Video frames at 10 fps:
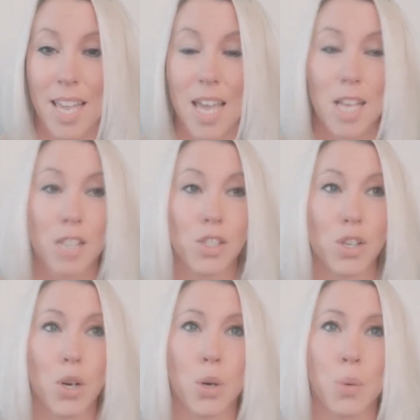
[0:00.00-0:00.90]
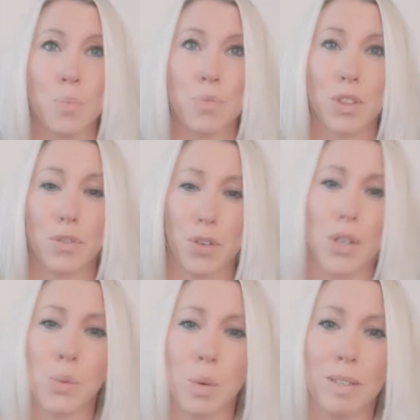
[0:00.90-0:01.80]
So the first
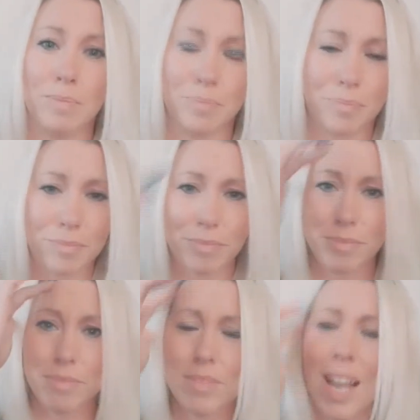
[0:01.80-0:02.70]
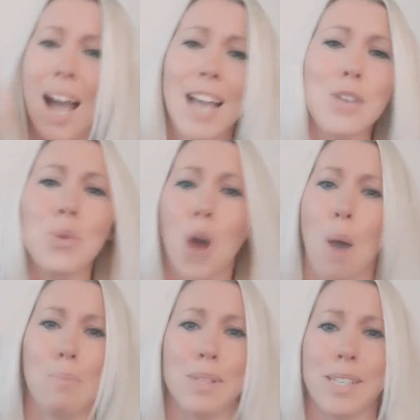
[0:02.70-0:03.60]
one, are you
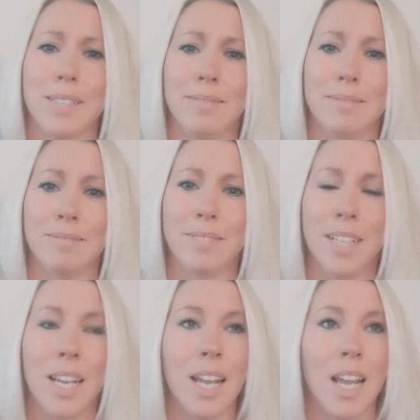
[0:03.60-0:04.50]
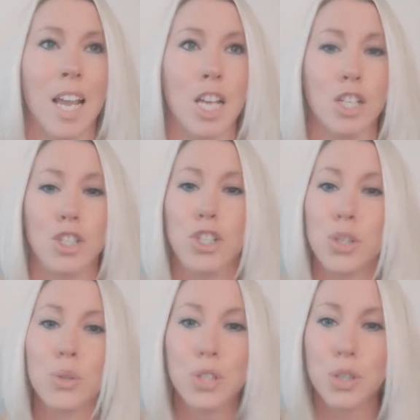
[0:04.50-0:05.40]
competent? Do
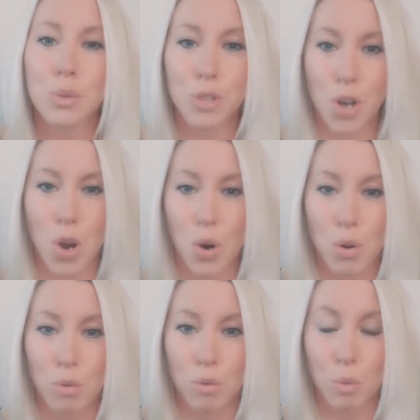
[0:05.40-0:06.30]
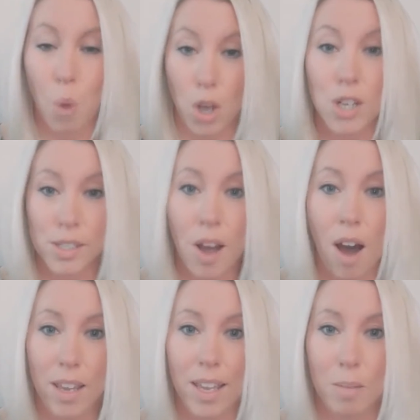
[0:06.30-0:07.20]
you know what you're
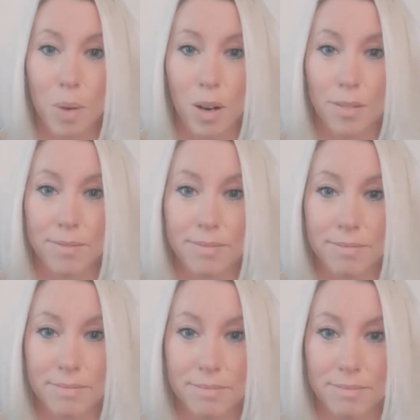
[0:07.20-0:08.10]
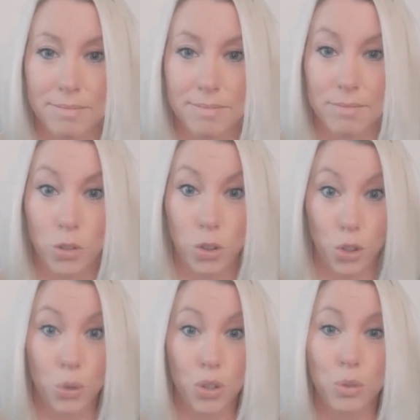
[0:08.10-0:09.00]
talking about? Do
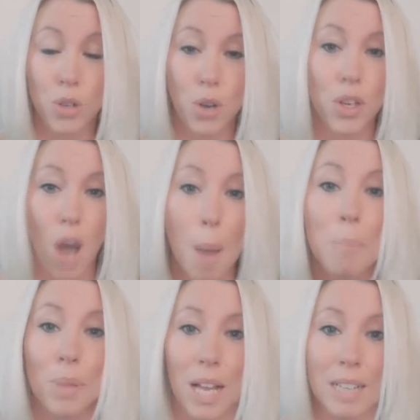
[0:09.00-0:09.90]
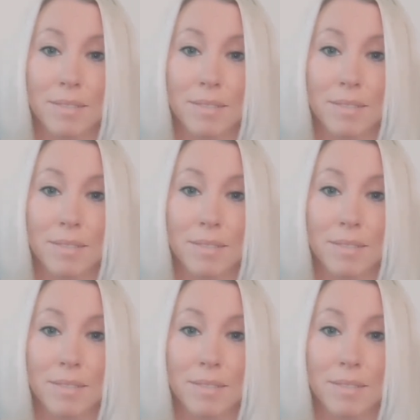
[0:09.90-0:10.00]
you know the comp plan?